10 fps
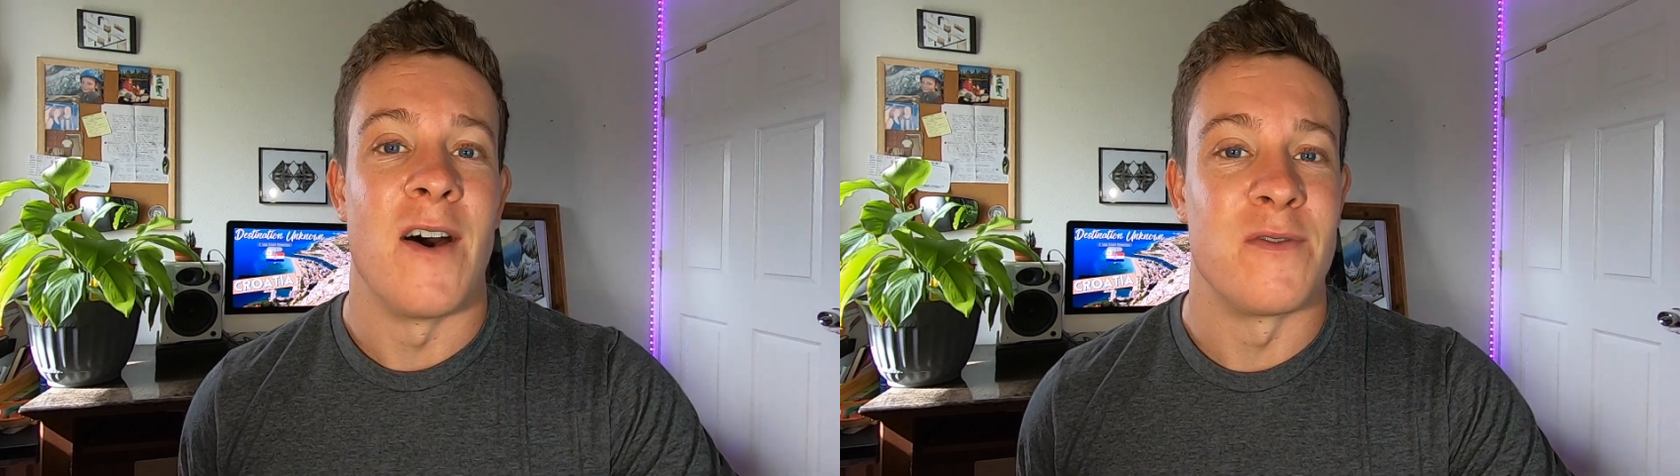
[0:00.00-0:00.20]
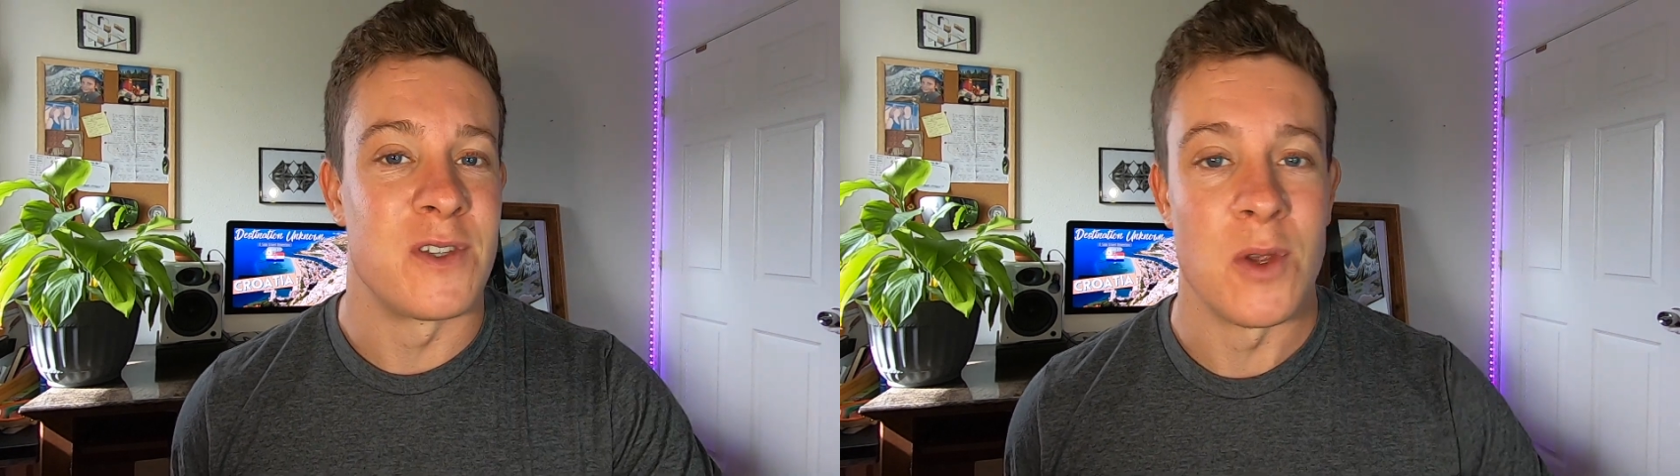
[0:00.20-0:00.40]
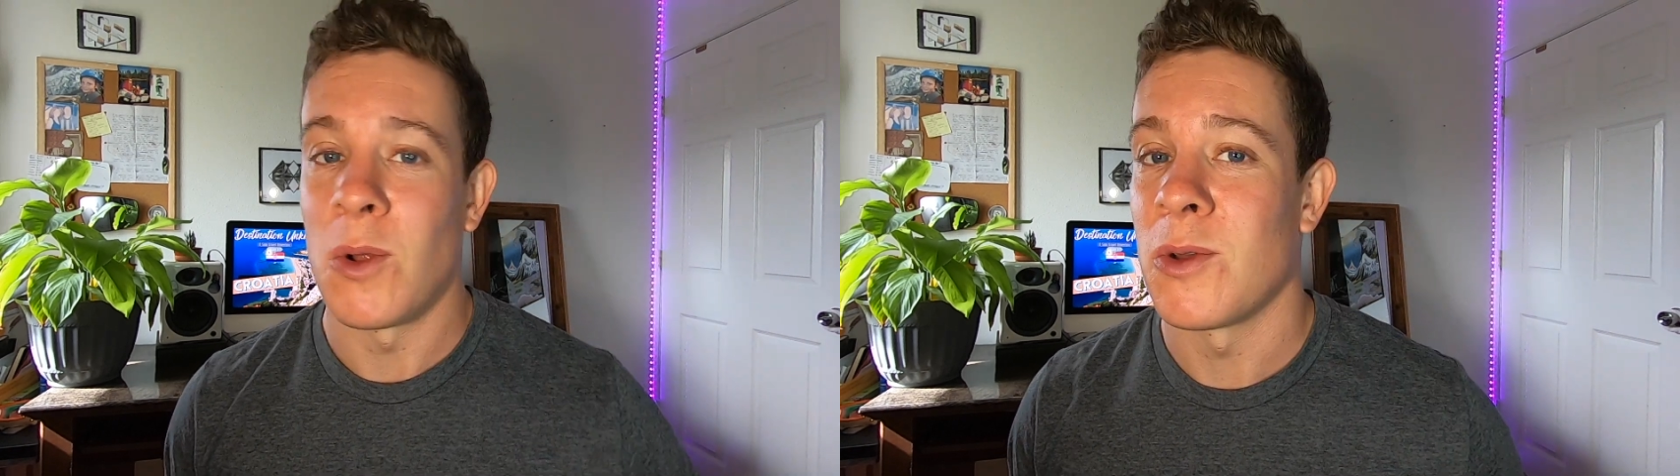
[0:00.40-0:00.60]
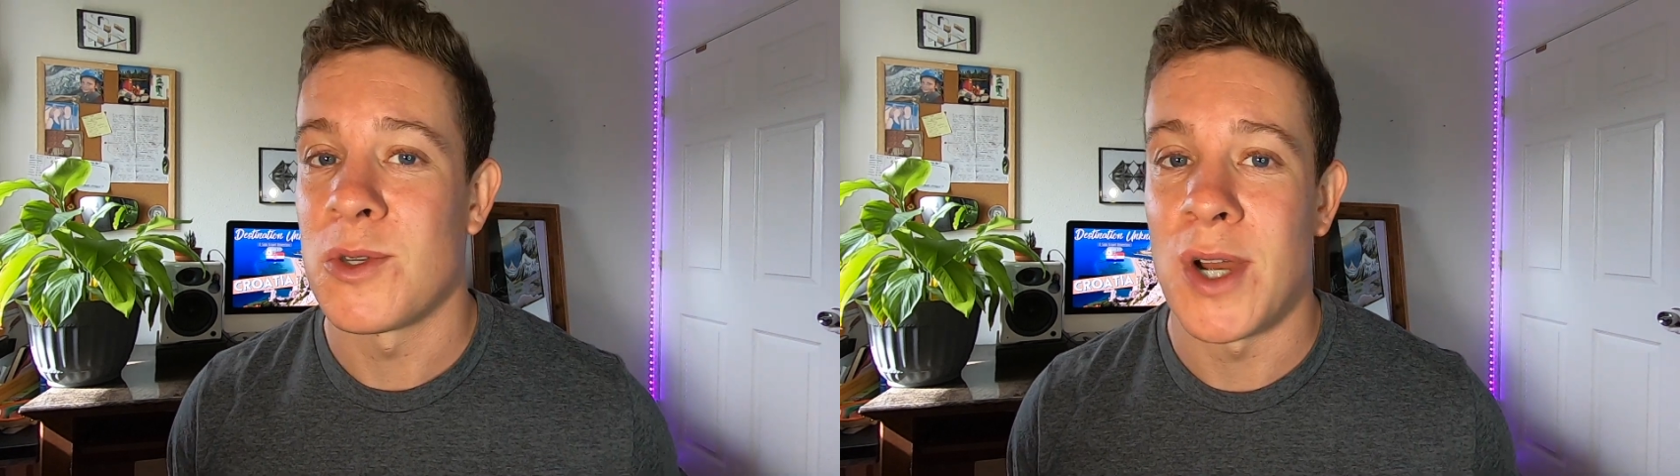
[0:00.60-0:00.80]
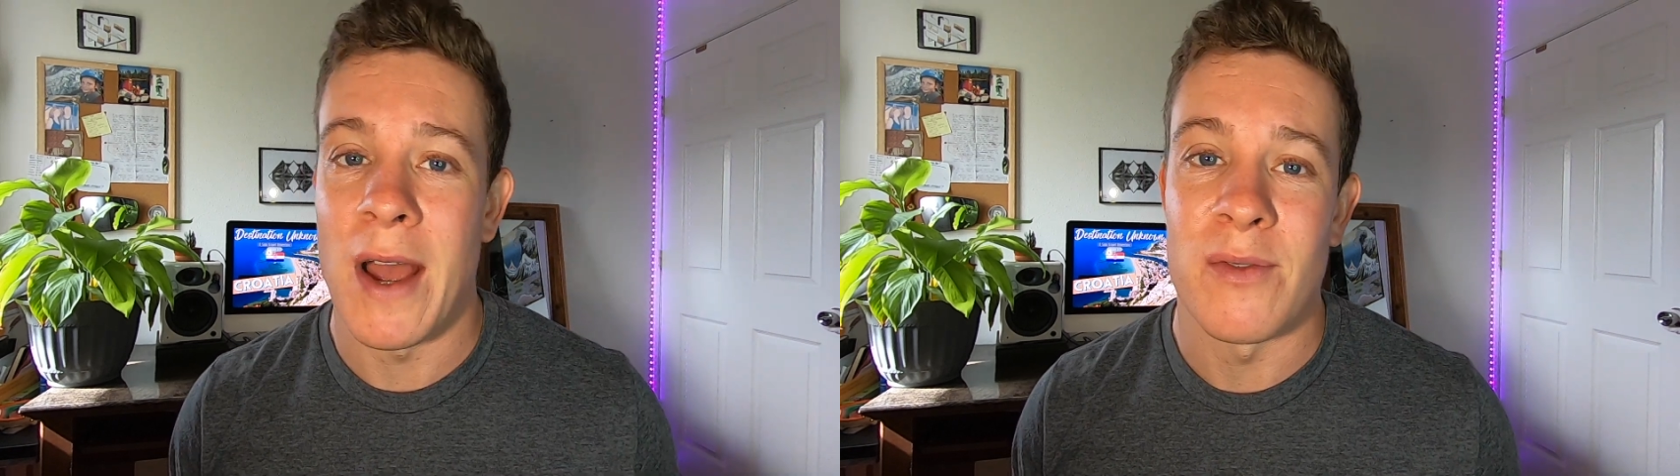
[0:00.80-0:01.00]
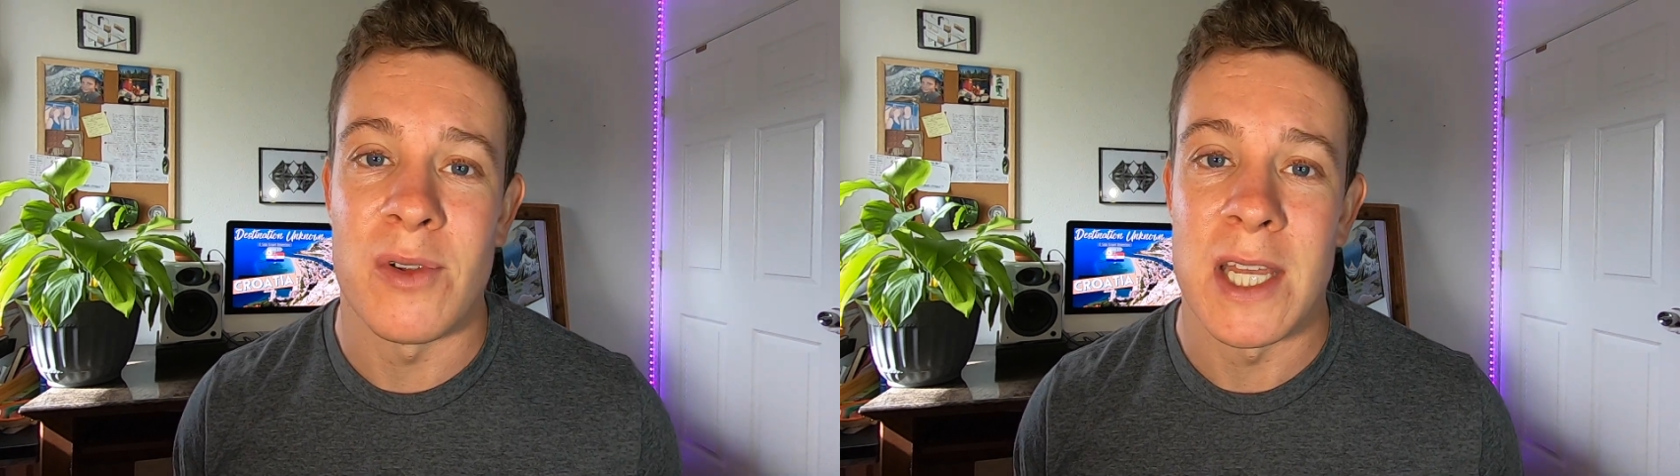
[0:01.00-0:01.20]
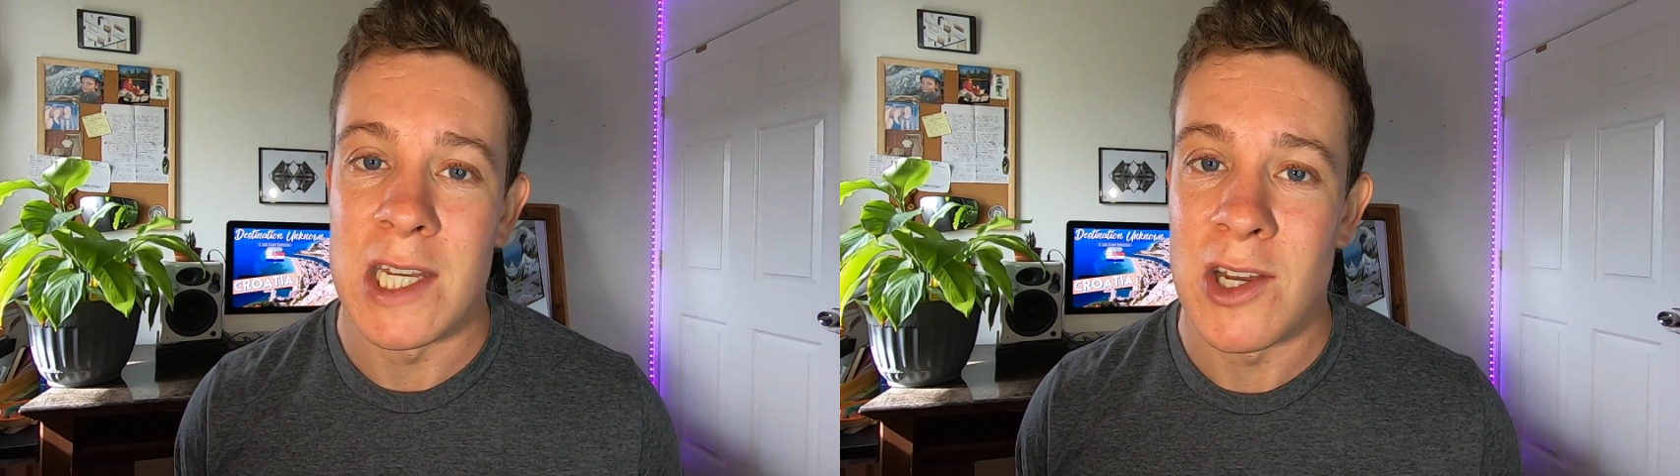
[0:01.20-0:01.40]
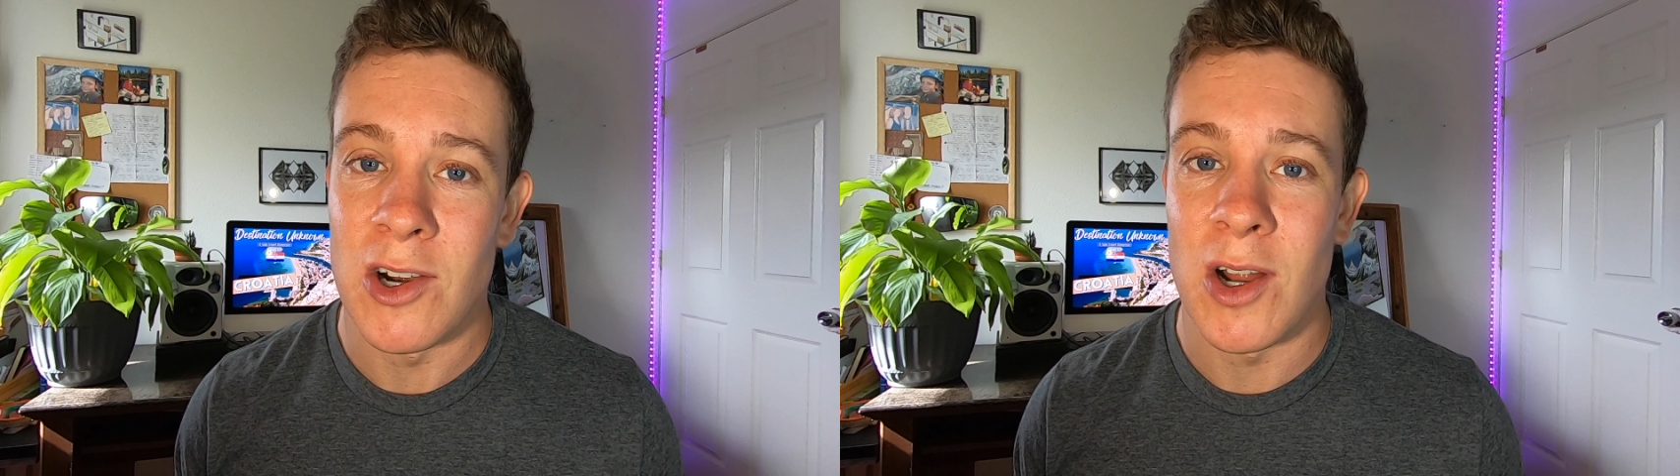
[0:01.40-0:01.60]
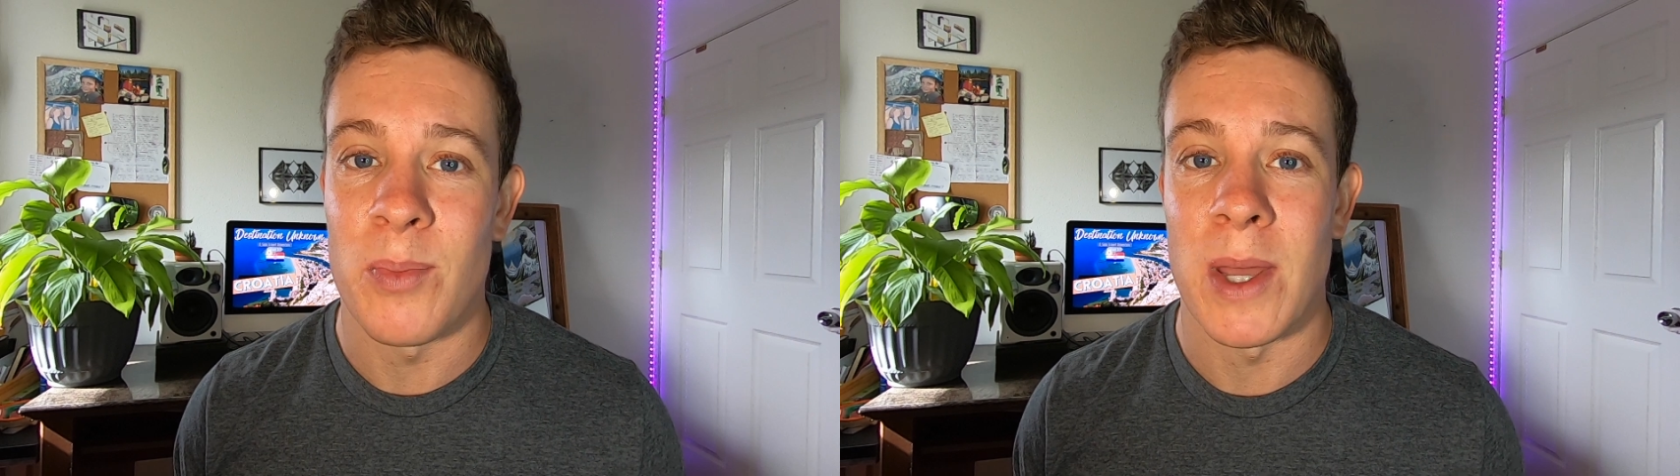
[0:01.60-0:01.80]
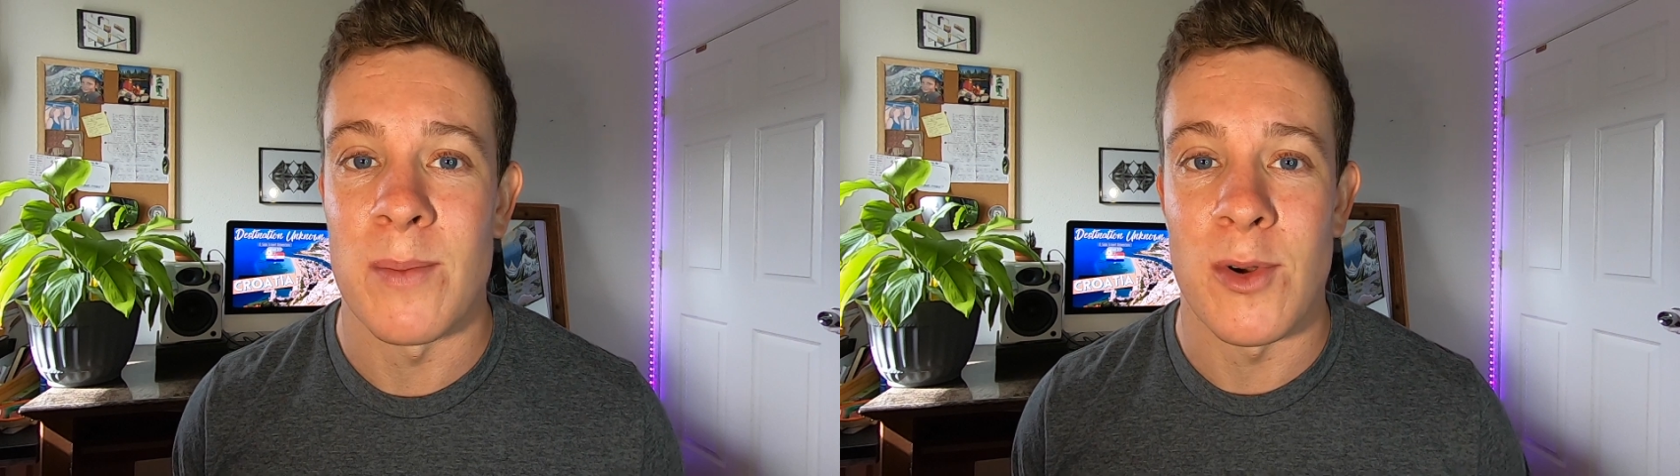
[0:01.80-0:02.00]
of solo travel in Europe
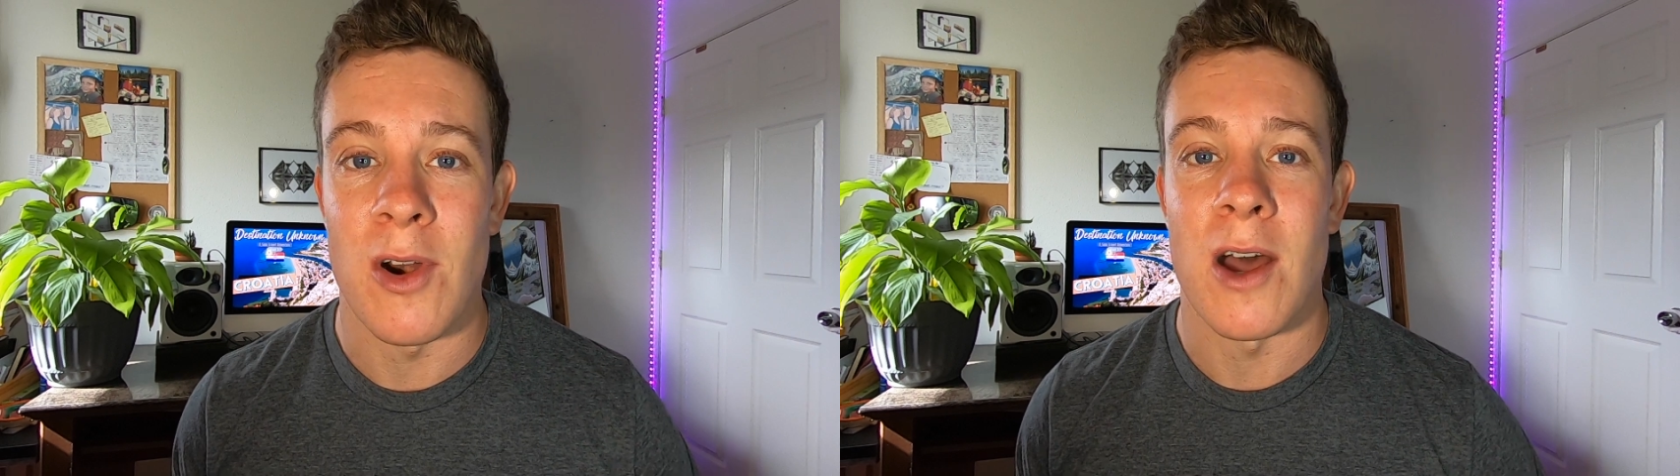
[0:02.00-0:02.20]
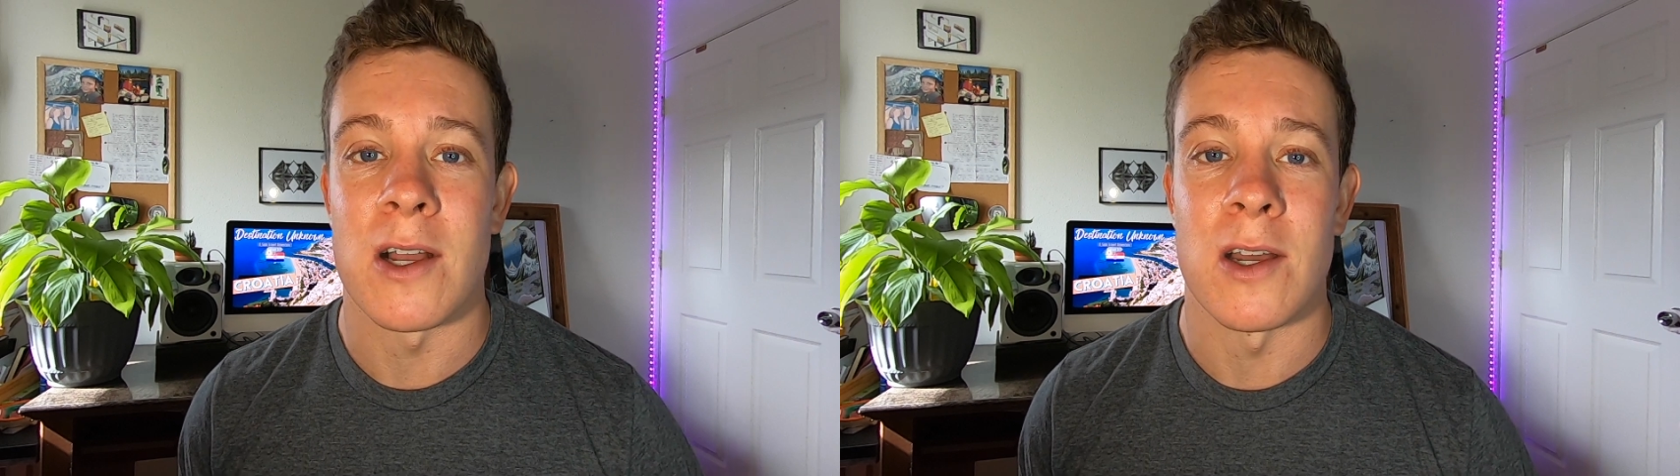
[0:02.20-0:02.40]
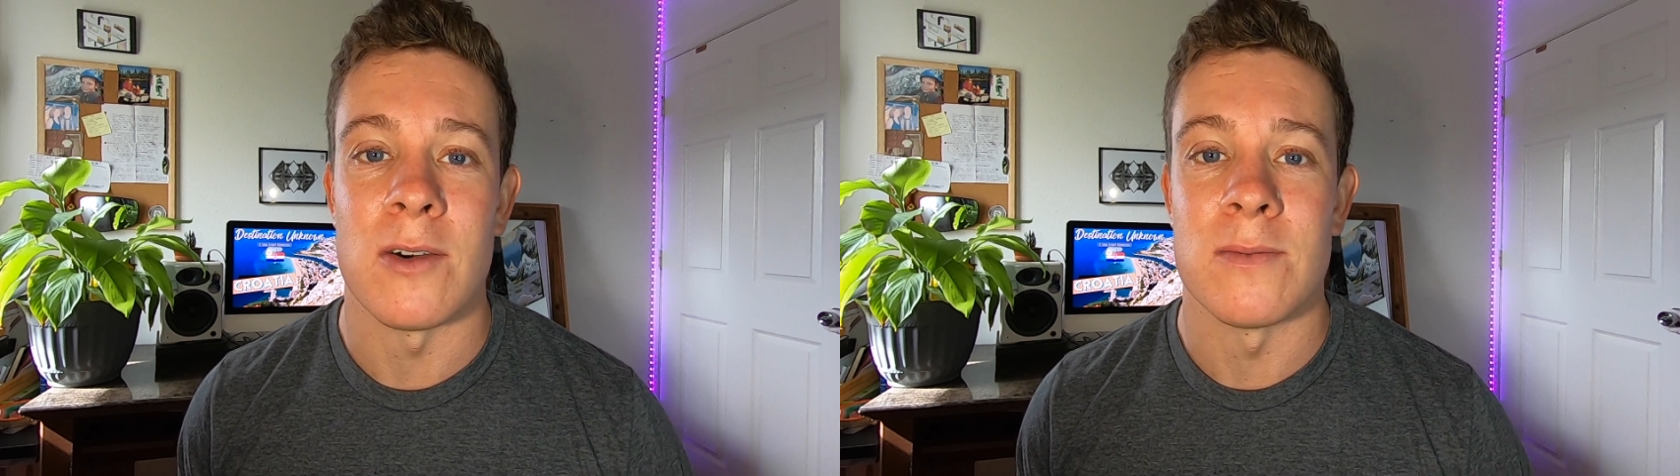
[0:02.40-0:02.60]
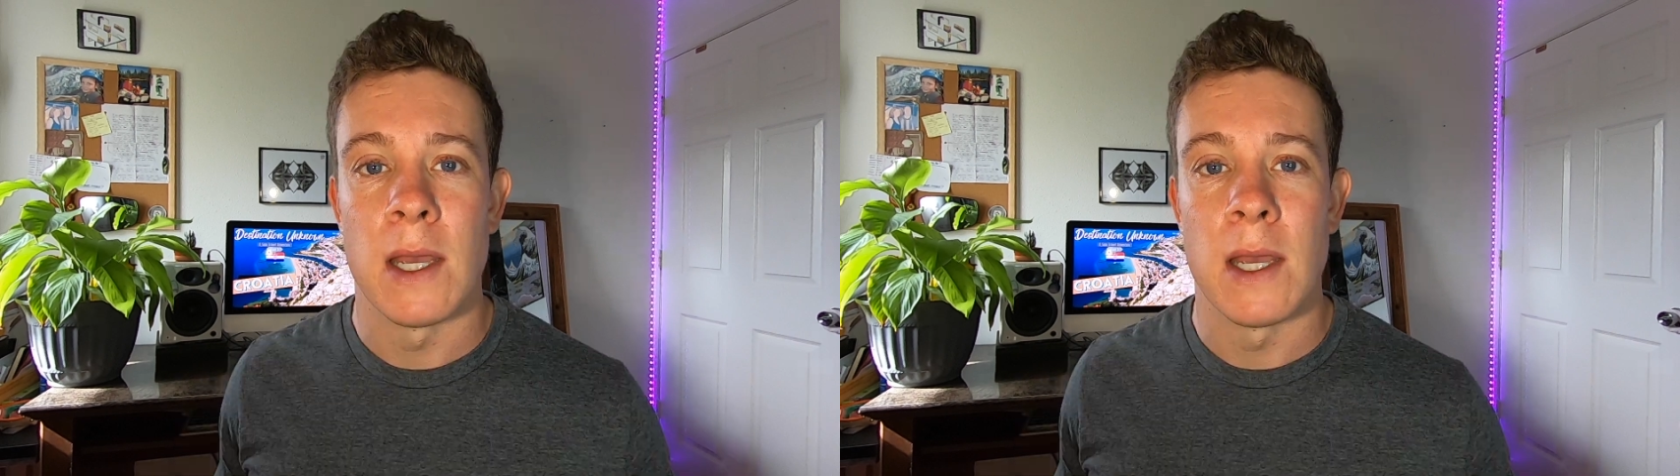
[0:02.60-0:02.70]
and Morocco.